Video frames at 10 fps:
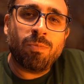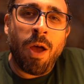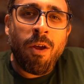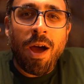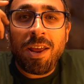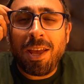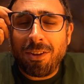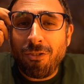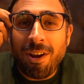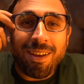I don't know, I didn't get
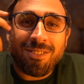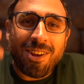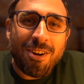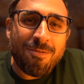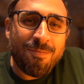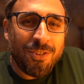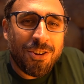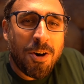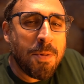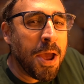to drink it, so you
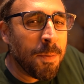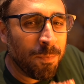tell me.